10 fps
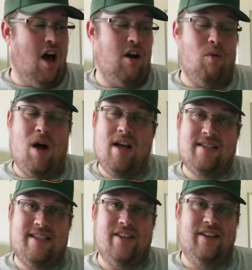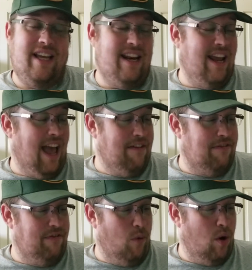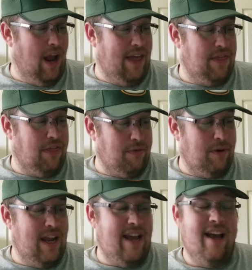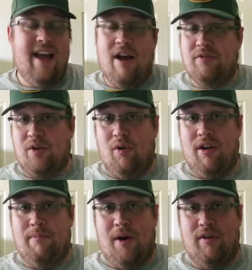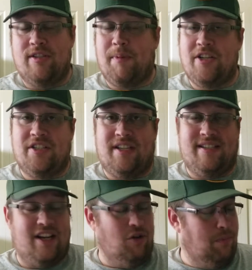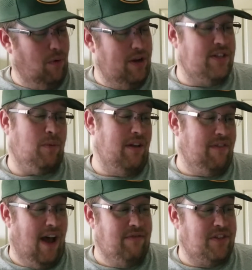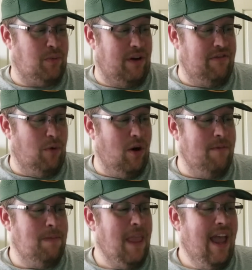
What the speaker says: Ottawa still leading at 4-3, outscoring opponents by just a single point, 25-24.